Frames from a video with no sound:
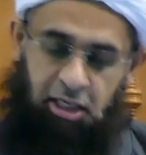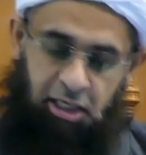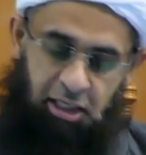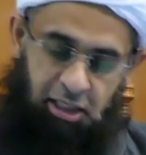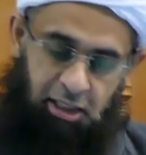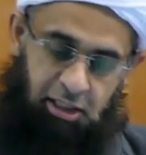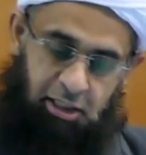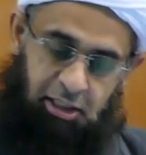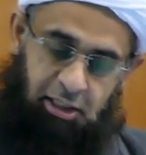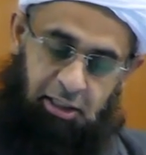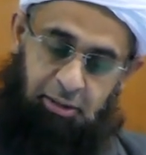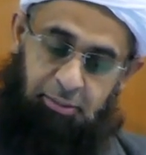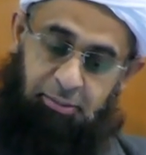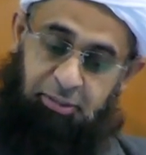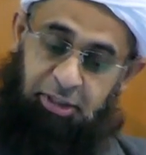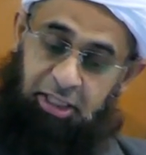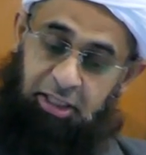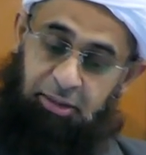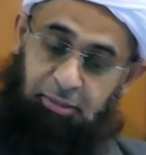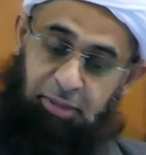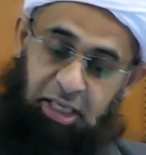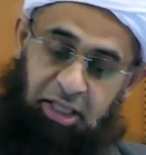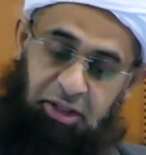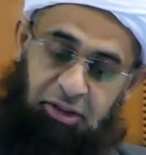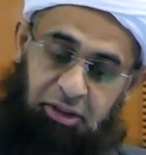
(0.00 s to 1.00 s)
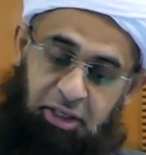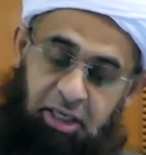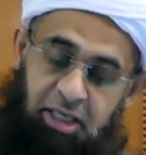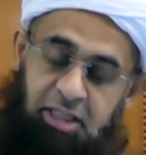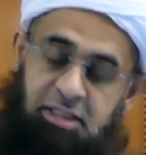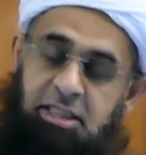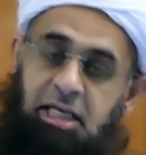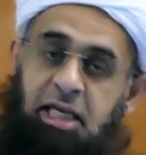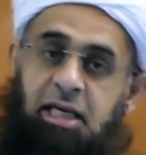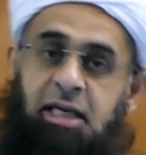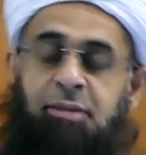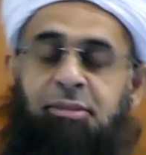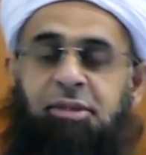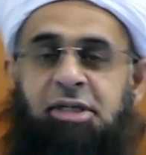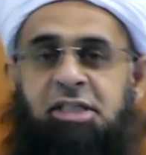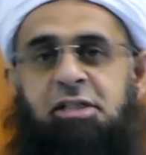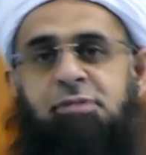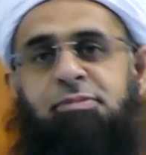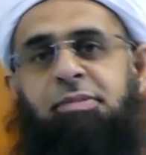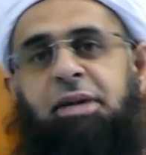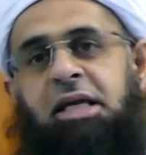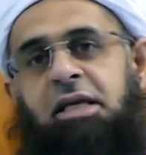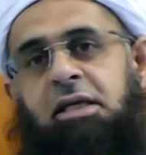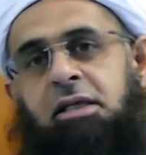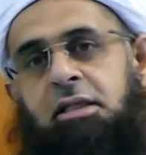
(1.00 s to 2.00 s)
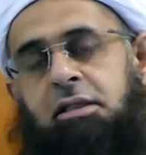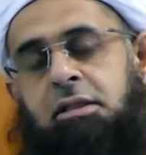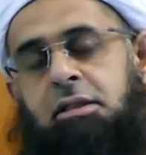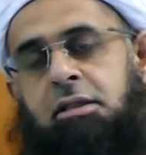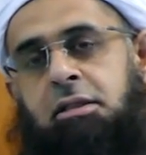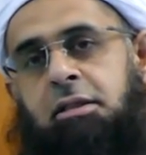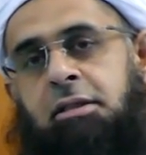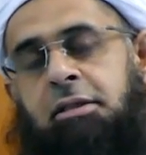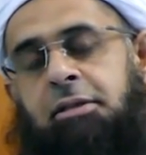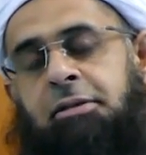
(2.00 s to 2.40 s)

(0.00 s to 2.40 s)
But the main thing is that they must spend.